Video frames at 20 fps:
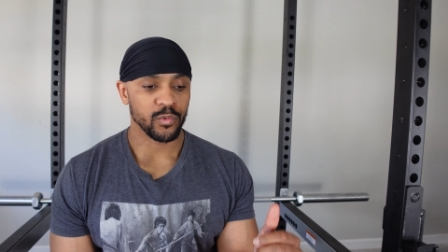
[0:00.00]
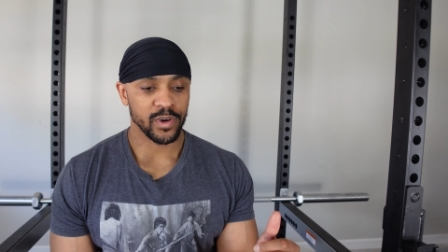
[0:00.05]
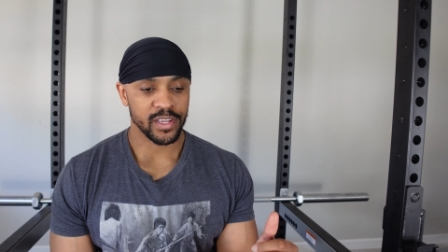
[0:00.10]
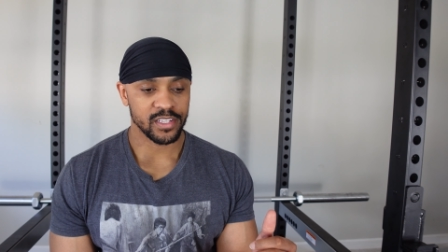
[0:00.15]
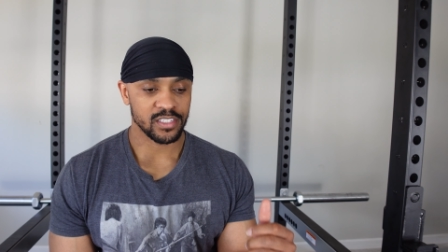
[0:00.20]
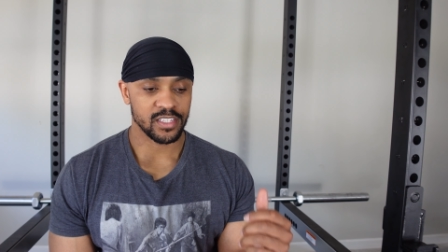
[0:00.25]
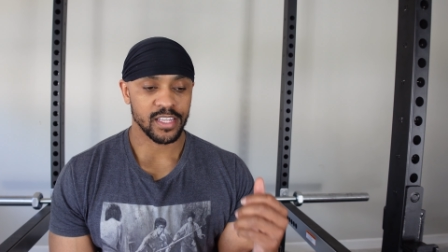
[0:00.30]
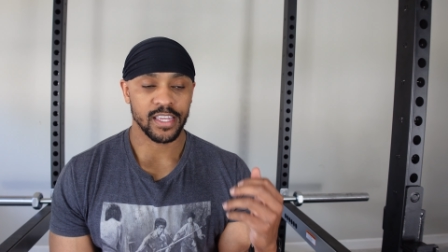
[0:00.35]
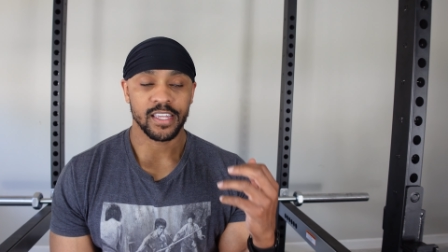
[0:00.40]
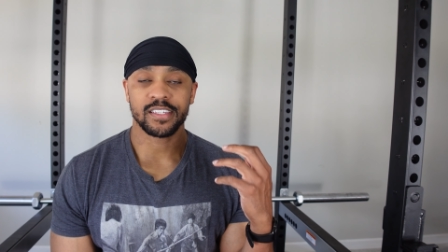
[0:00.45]

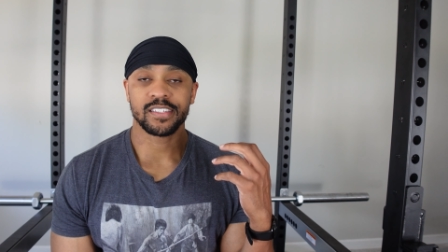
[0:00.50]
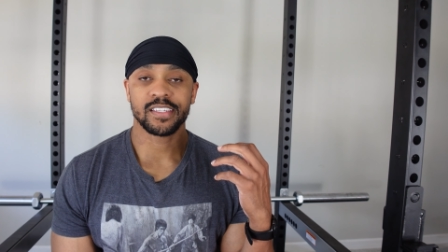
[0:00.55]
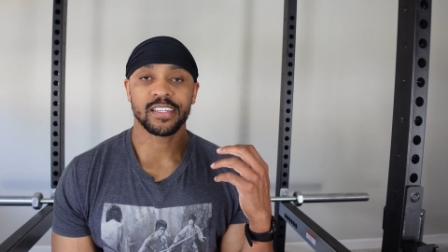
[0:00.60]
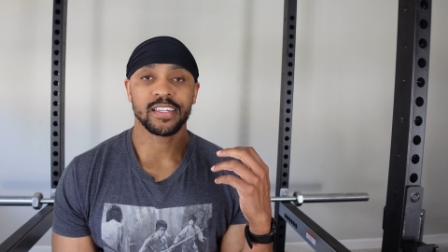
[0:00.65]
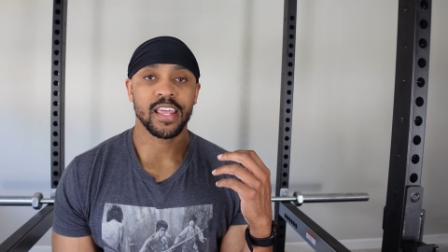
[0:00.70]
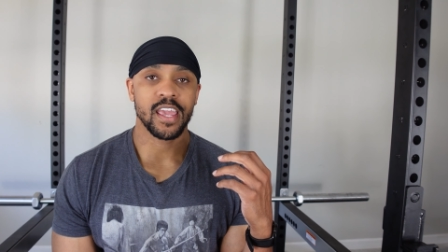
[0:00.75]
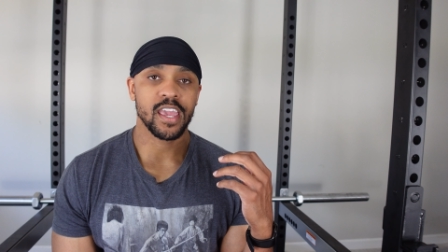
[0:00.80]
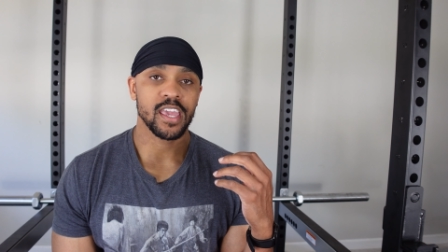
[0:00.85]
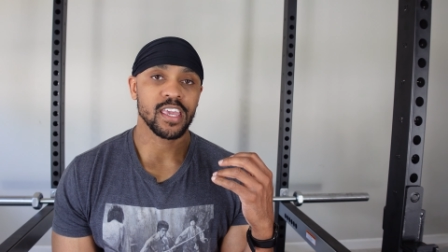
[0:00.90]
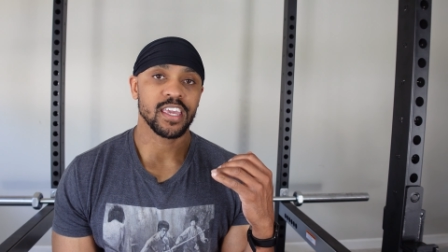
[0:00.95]
Wednesday.
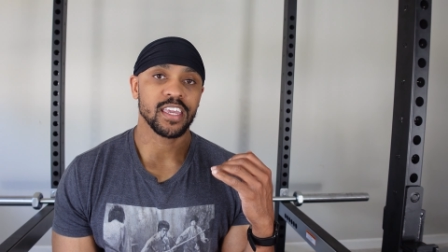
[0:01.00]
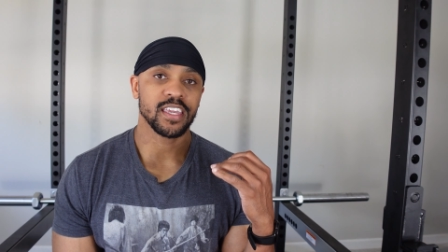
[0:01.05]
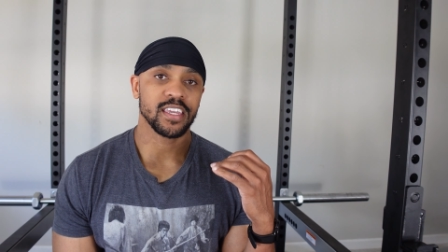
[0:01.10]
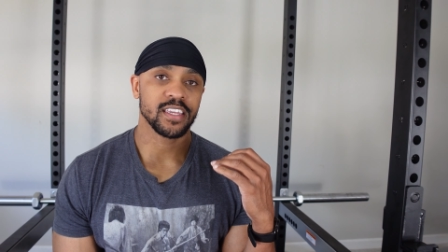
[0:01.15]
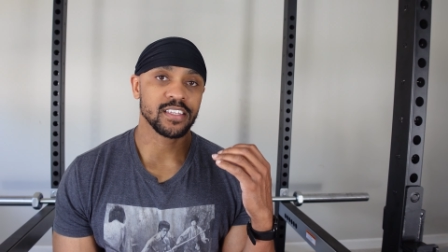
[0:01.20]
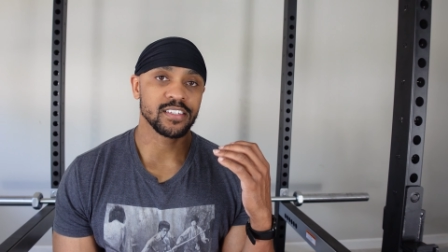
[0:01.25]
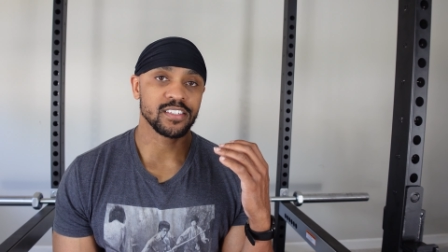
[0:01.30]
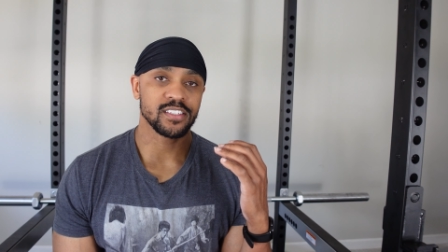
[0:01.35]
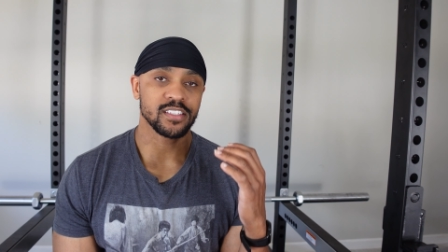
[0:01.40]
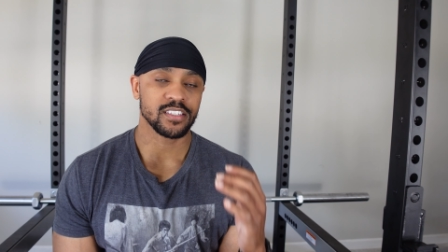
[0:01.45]
Today
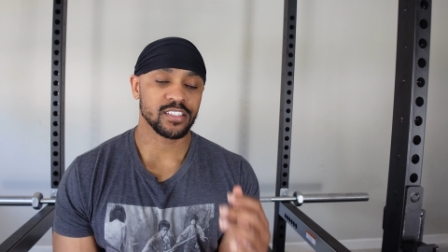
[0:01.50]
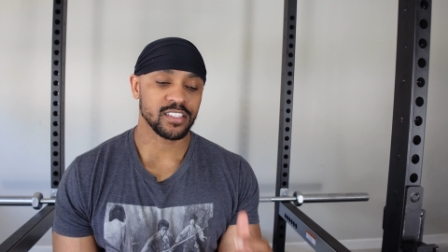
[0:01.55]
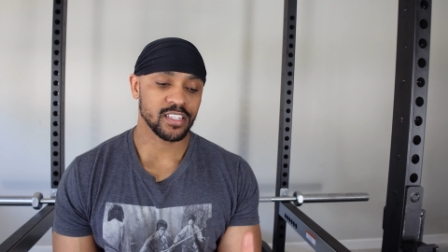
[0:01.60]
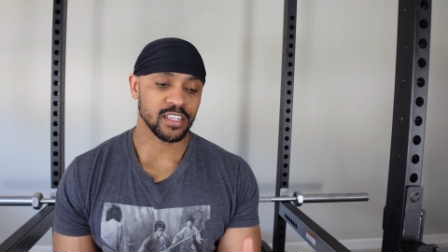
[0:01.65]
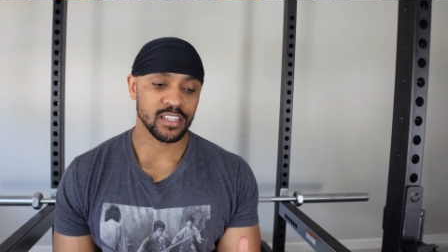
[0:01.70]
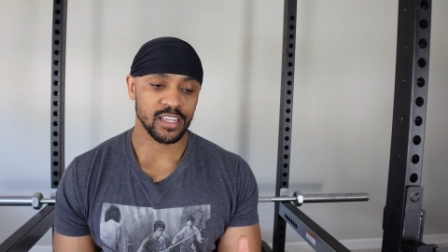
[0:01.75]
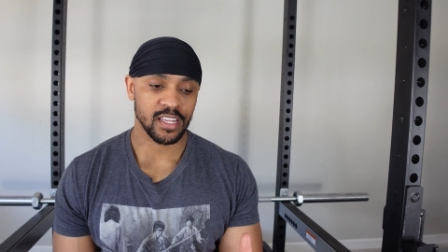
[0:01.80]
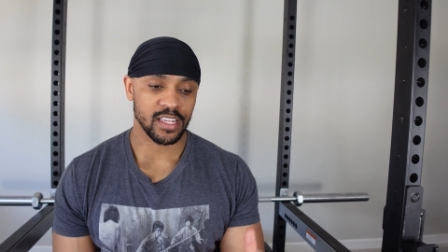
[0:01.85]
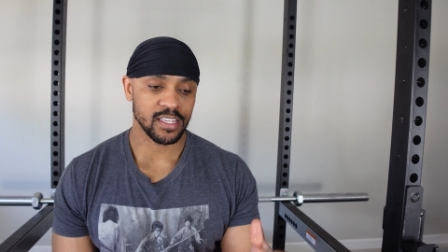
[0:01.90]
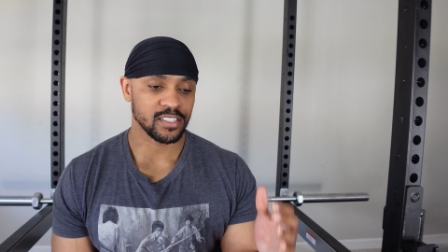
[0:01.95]
is
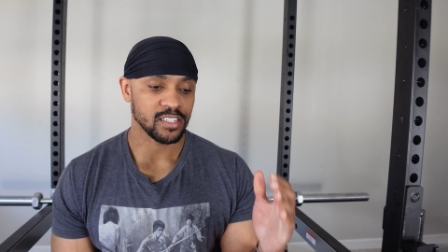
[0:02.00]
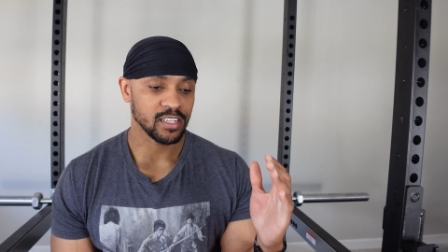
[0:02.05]
Sunday.